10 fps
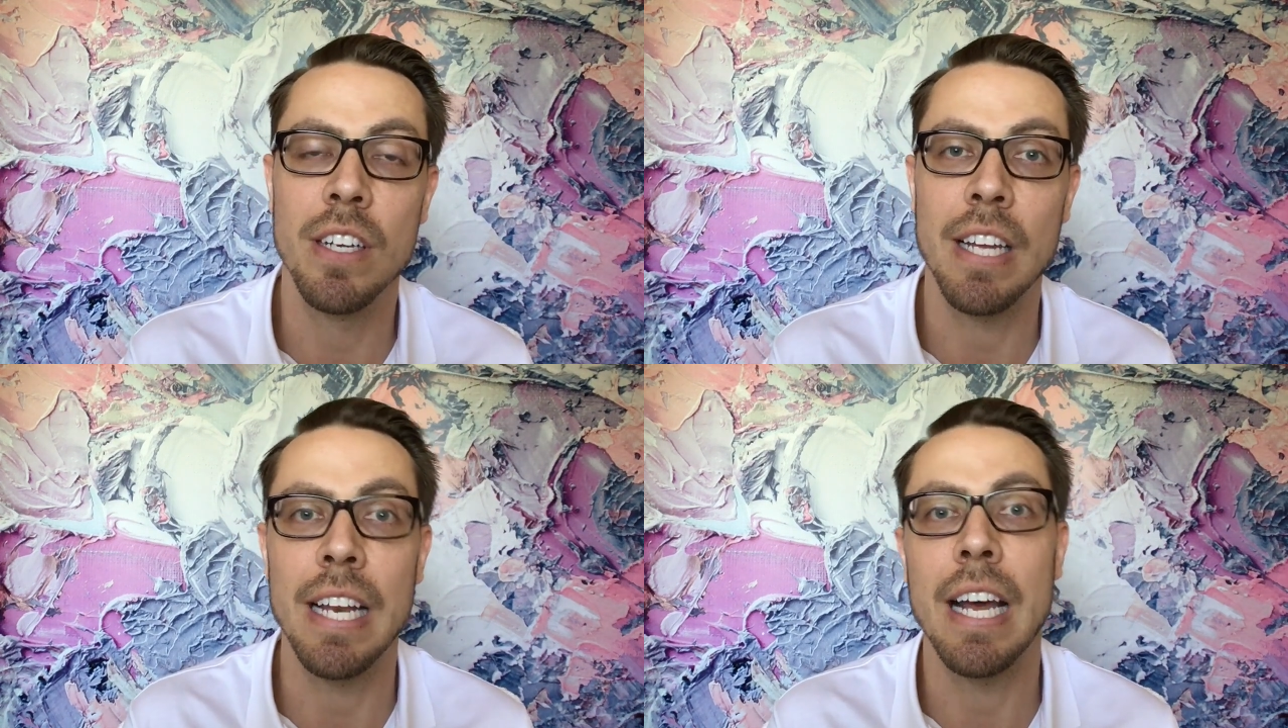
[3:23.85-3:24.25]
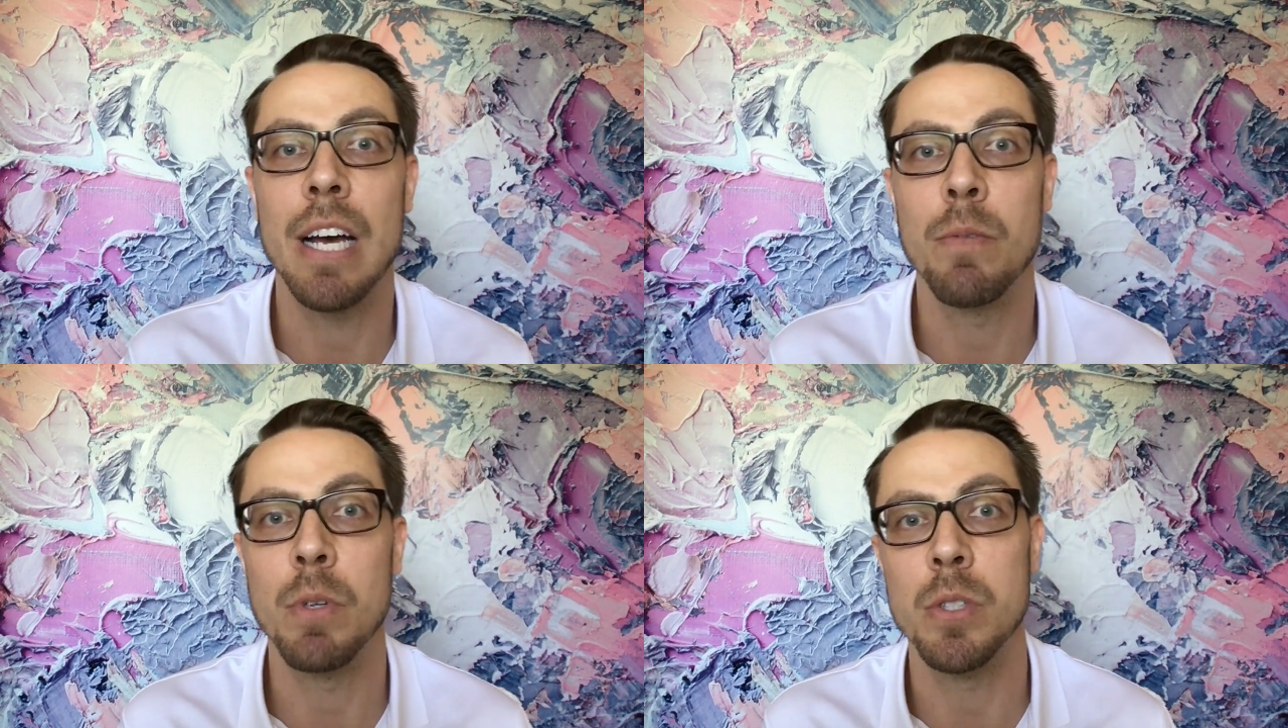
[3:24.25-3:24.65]
and
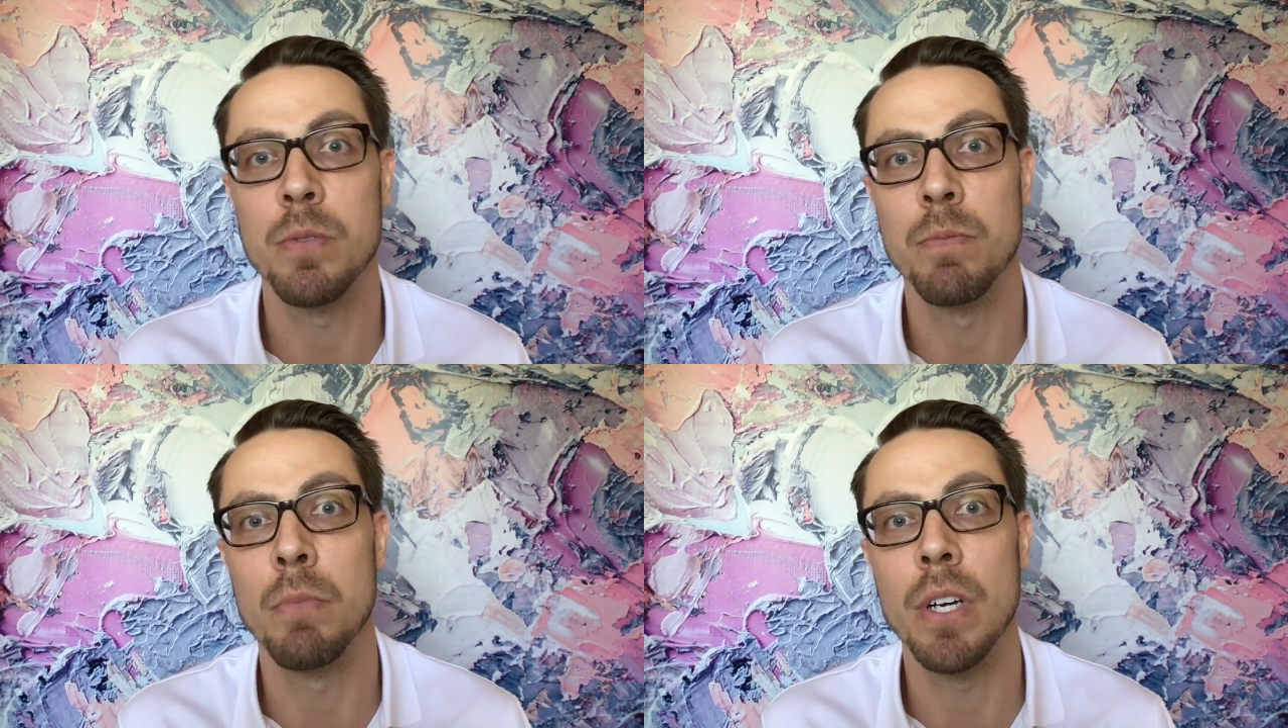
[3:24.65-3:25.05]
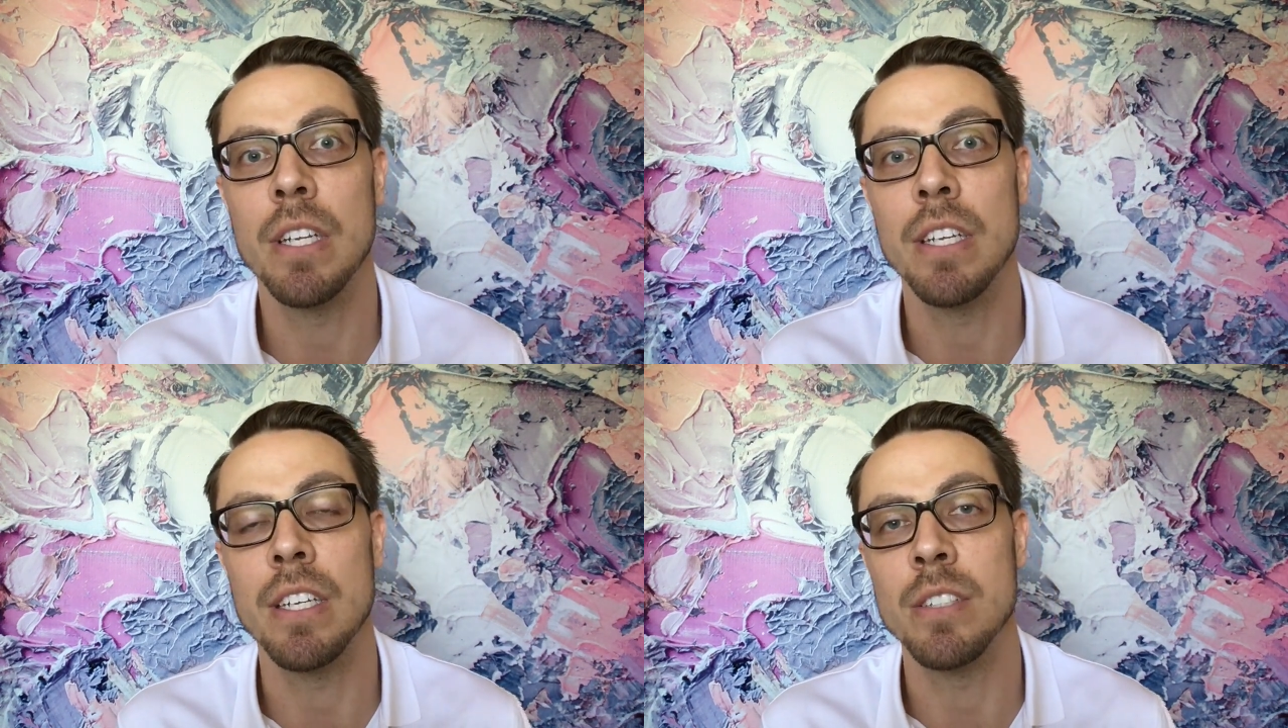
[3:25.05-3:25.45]
how much
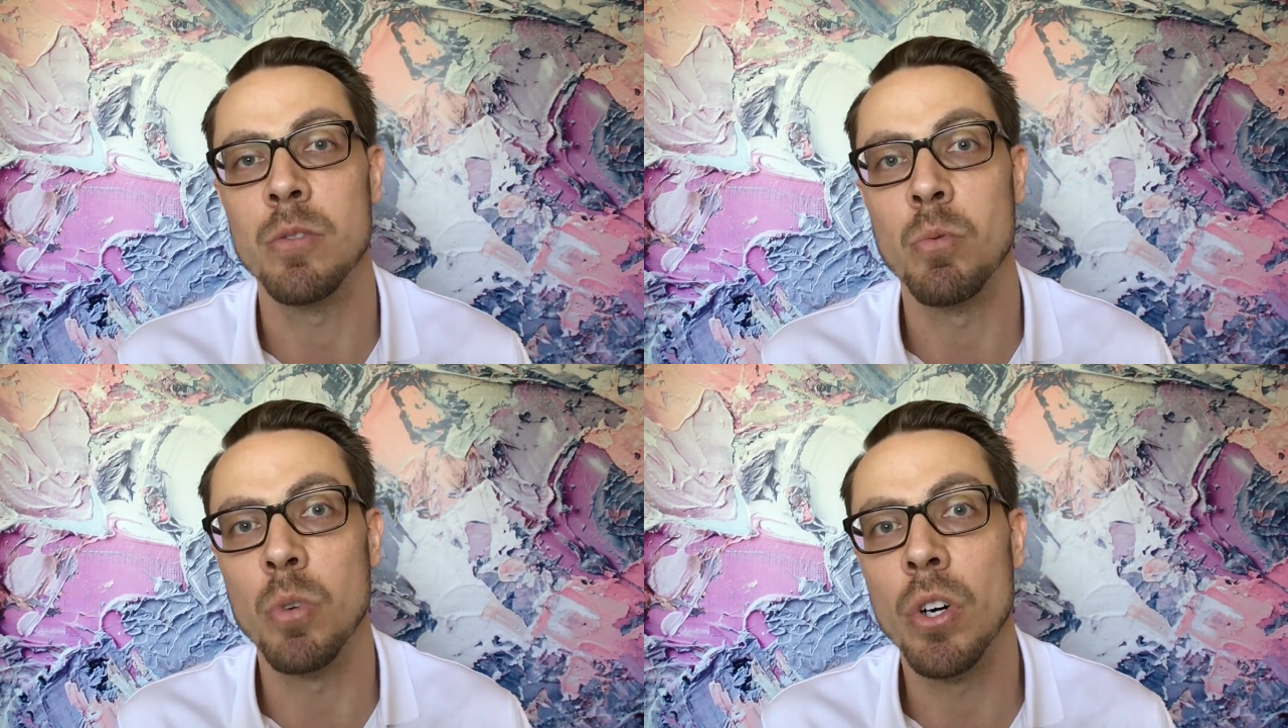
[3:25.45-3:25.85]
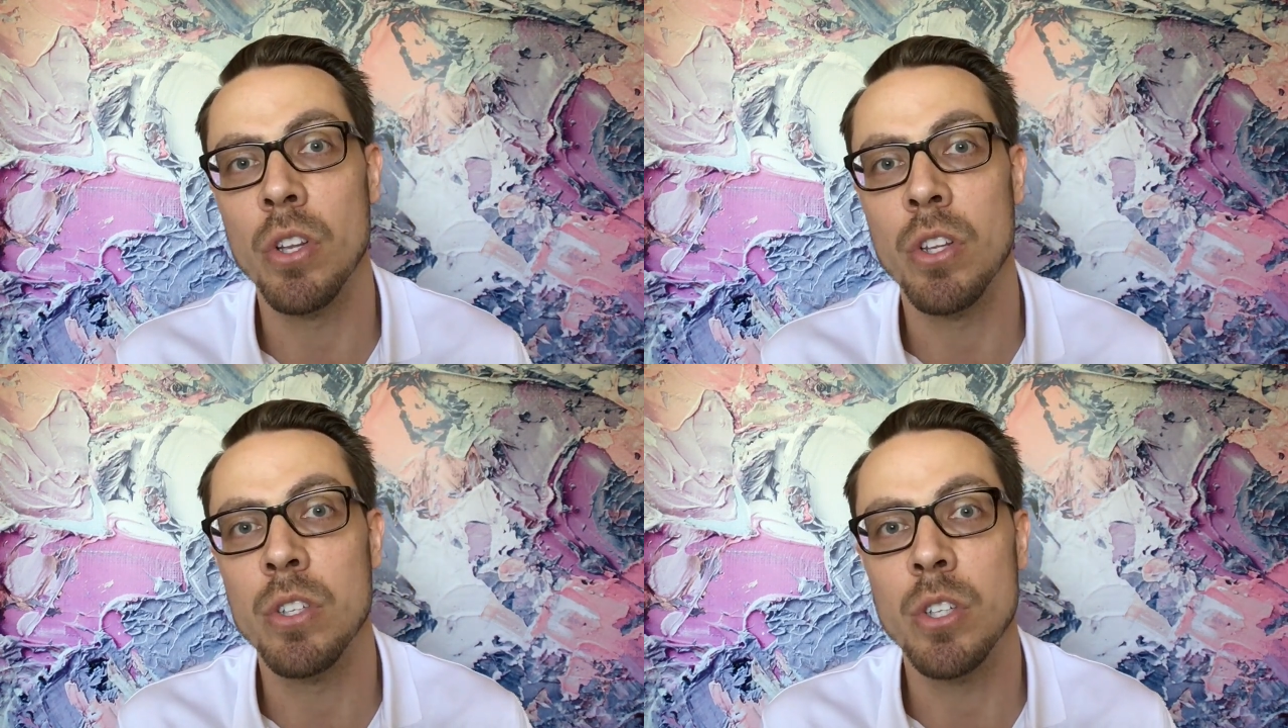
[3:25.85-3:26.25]
money it's
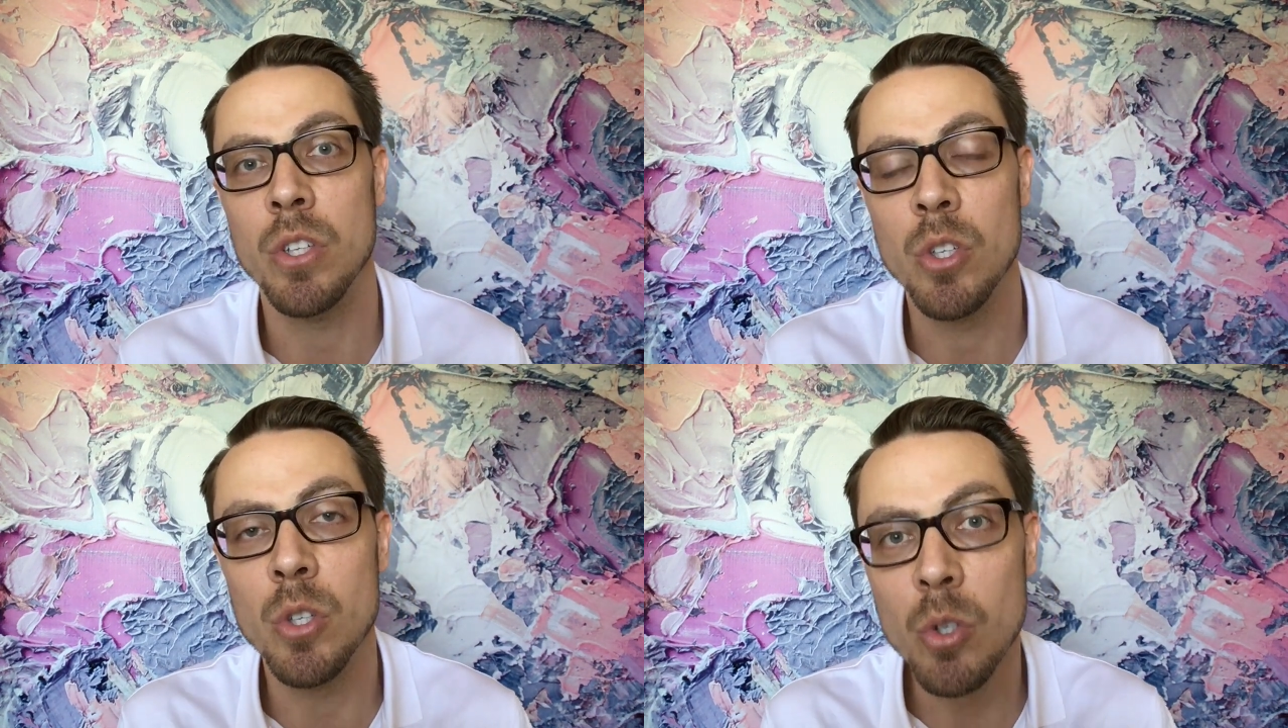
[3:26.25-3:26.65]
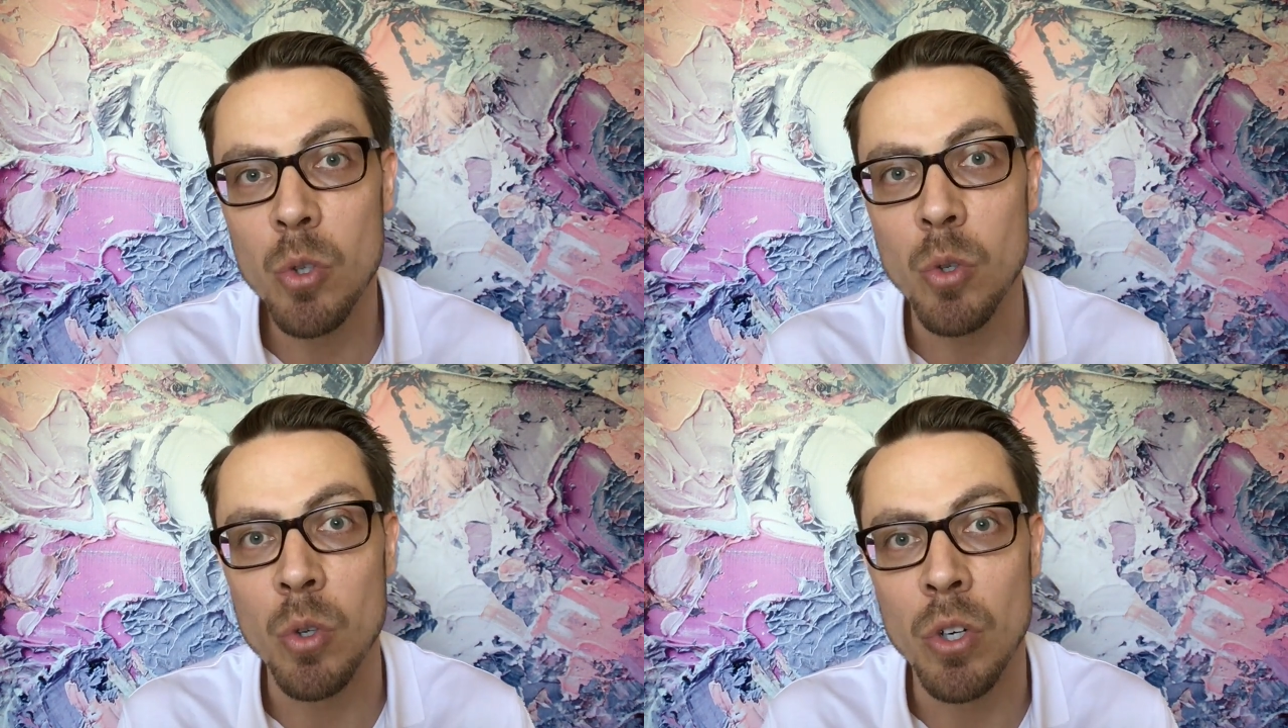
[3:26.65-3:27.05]
worth to
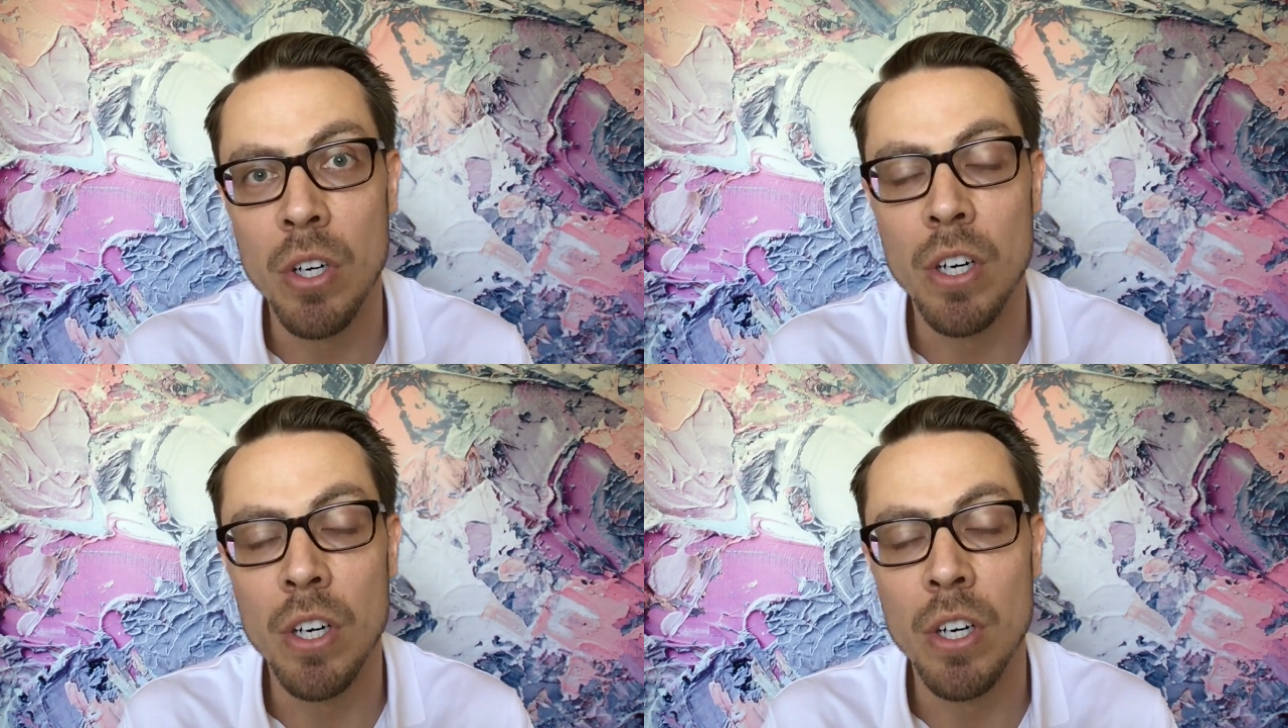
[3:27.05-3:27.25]
you.